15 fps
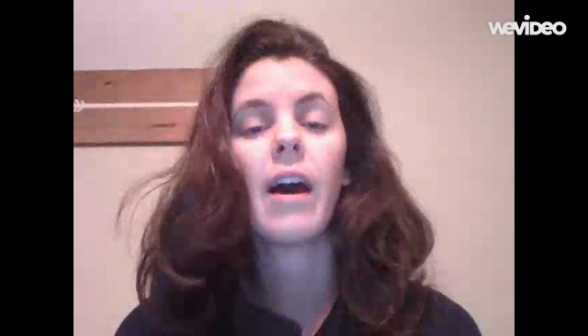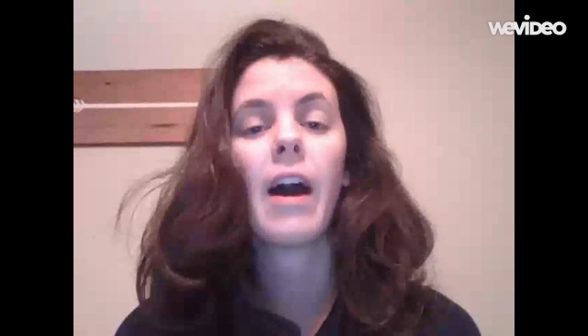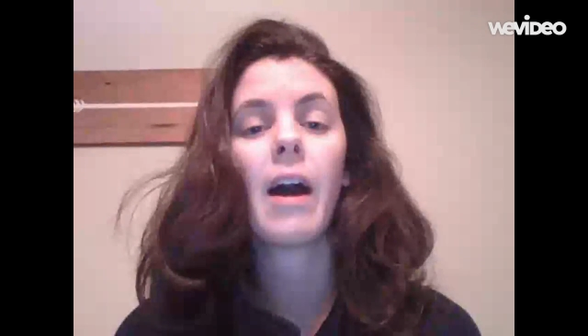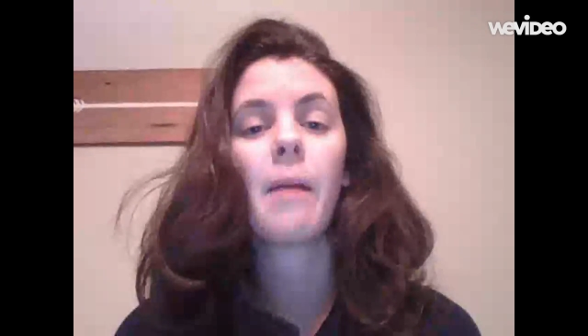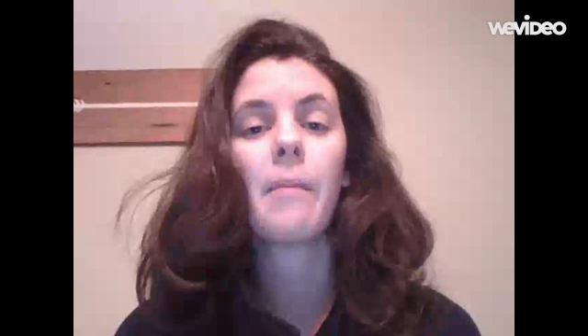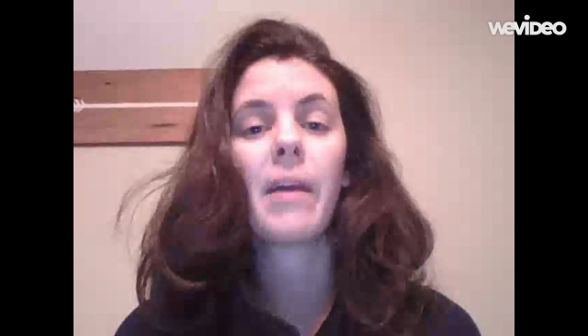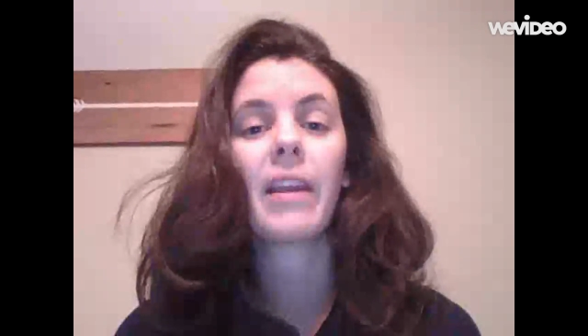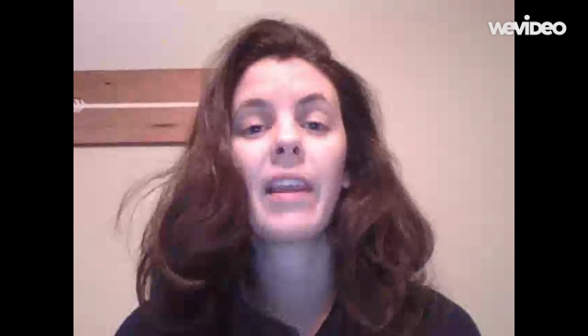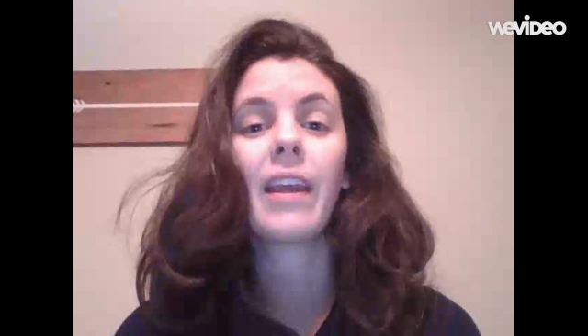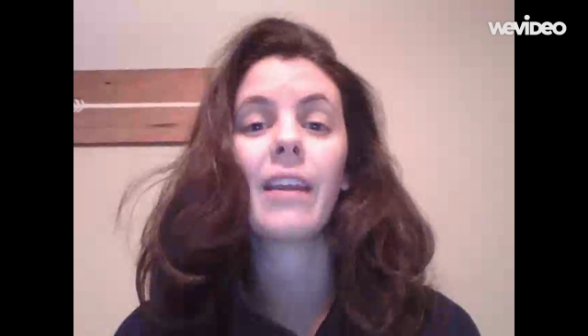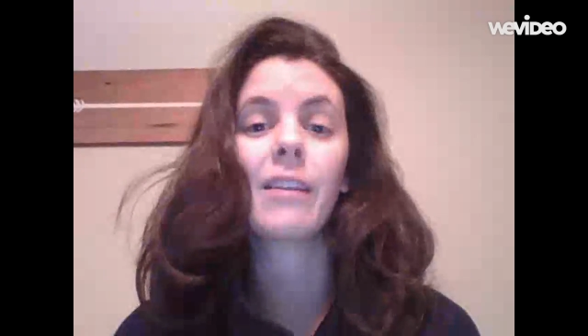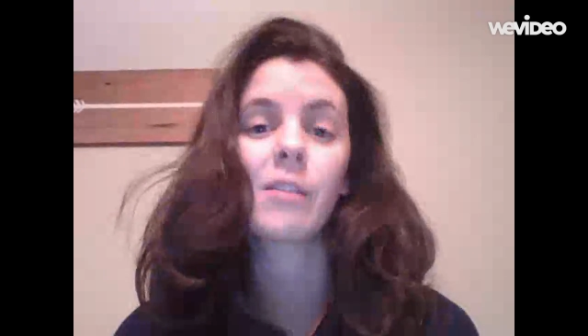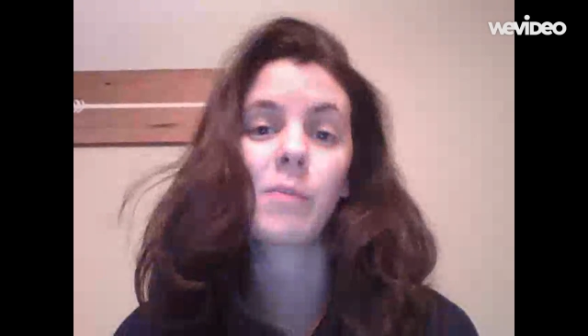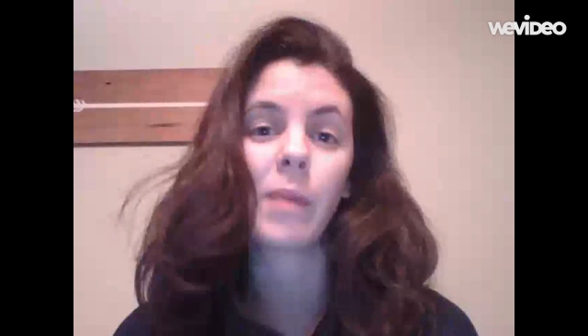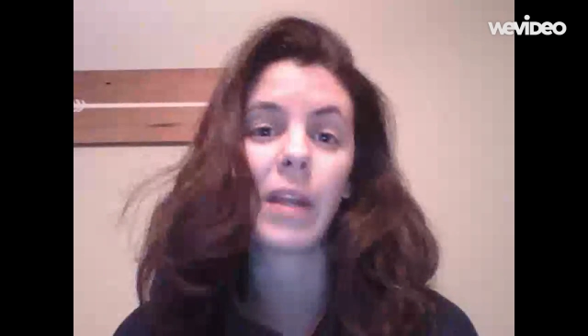and can
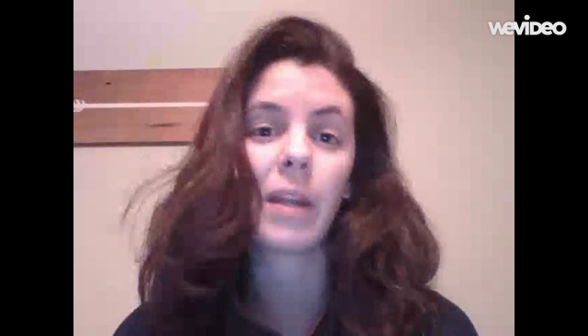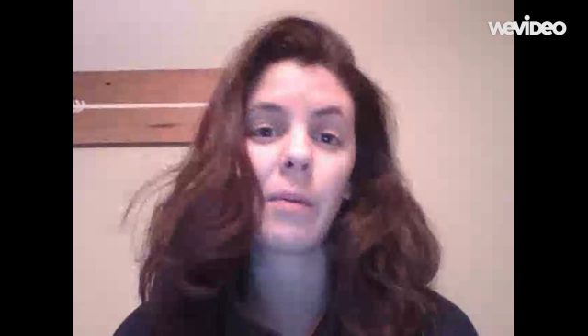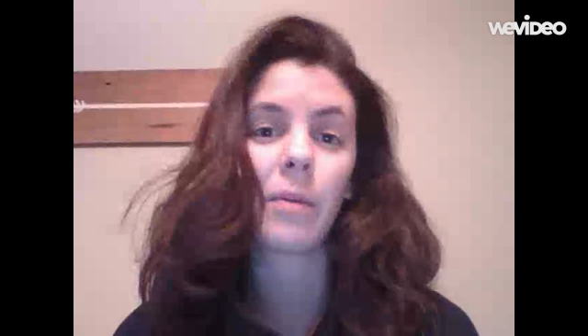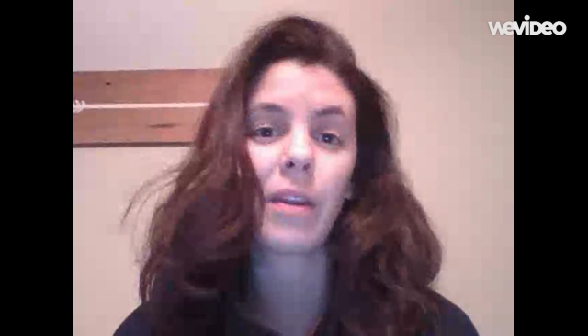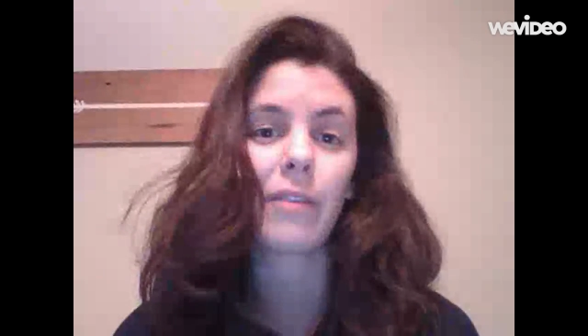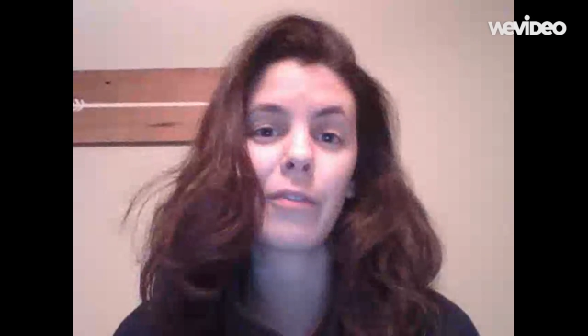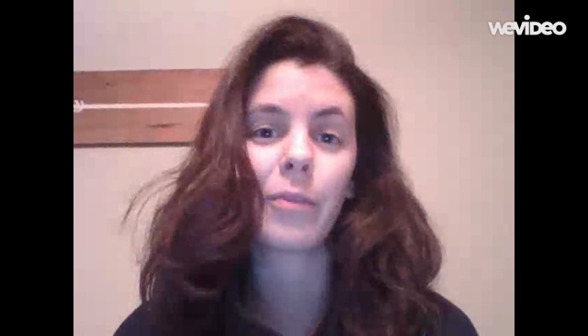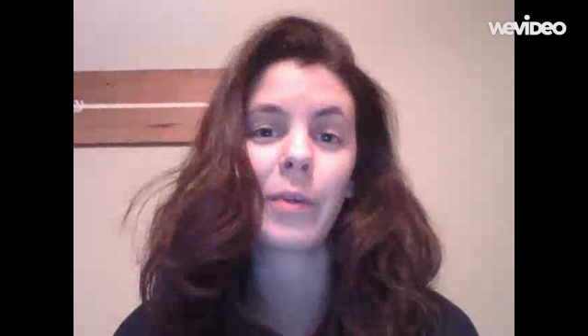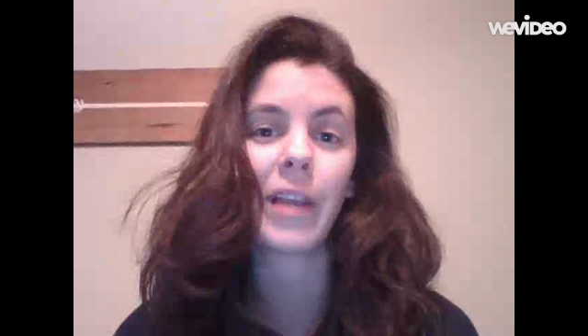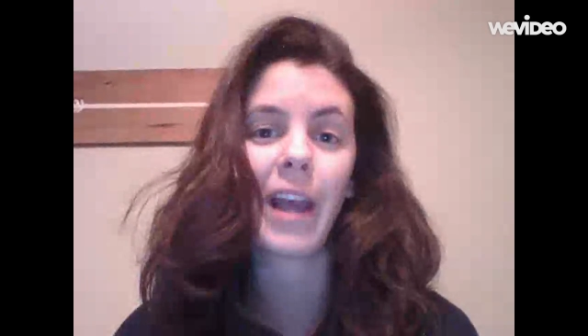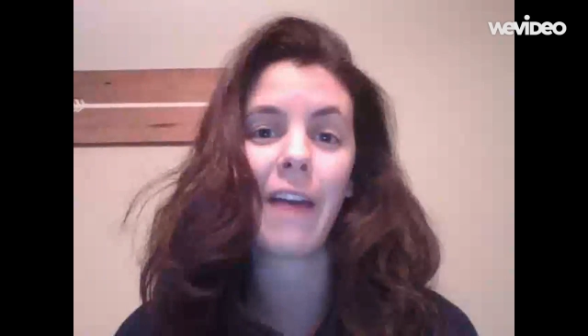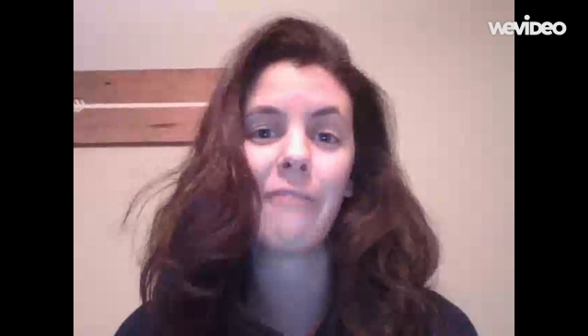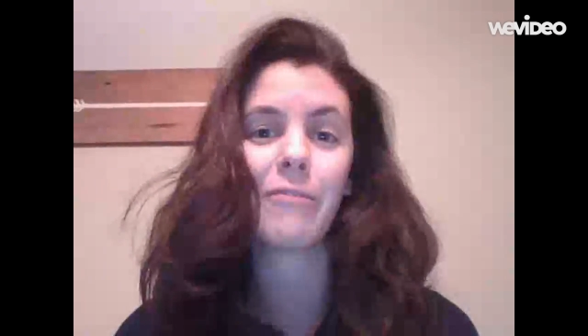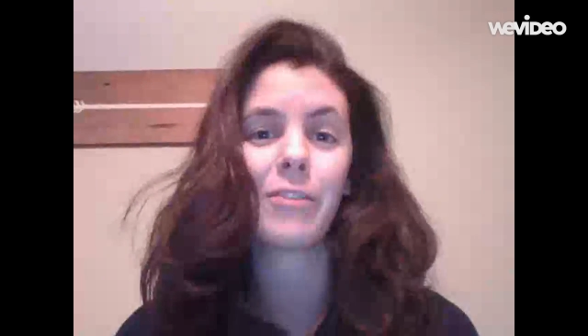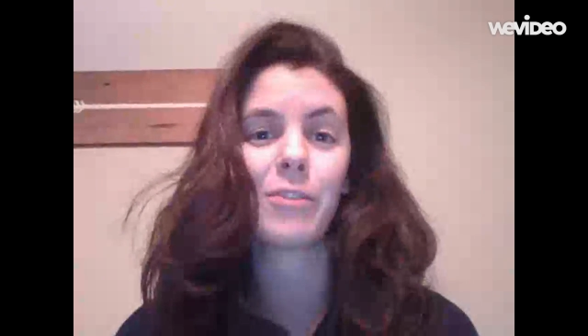explain it whenever we
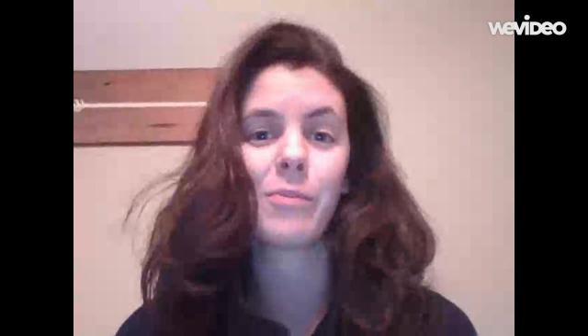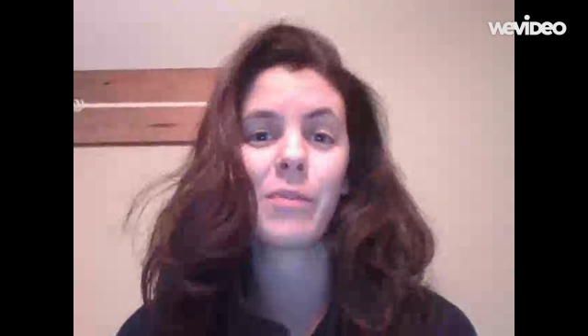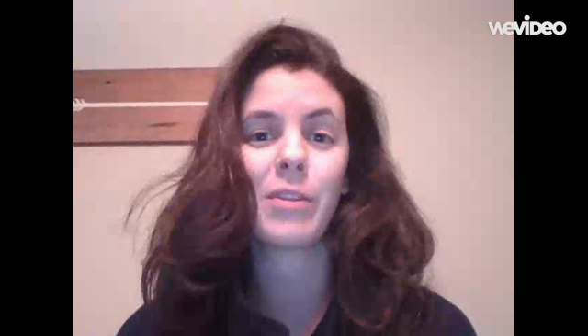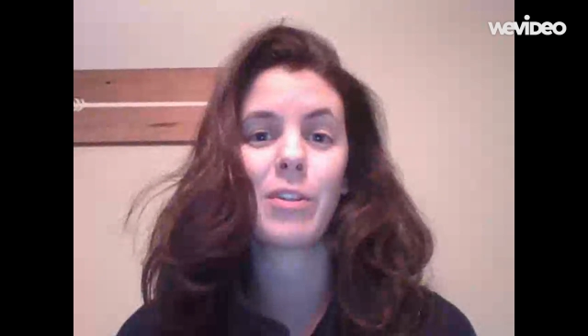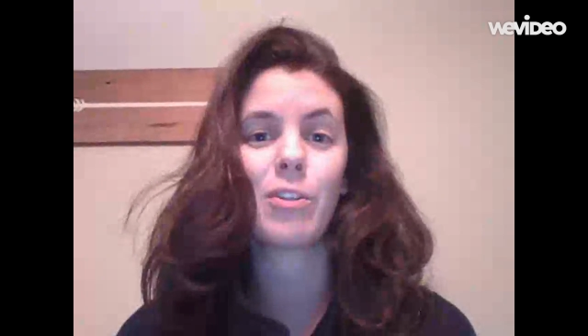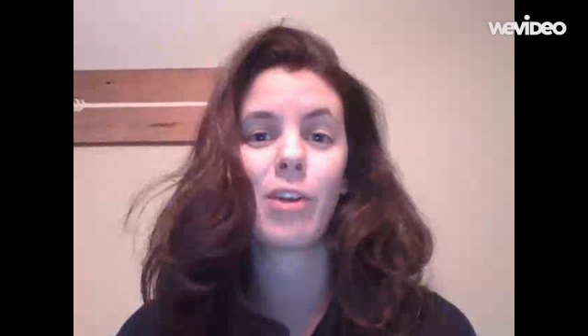conference with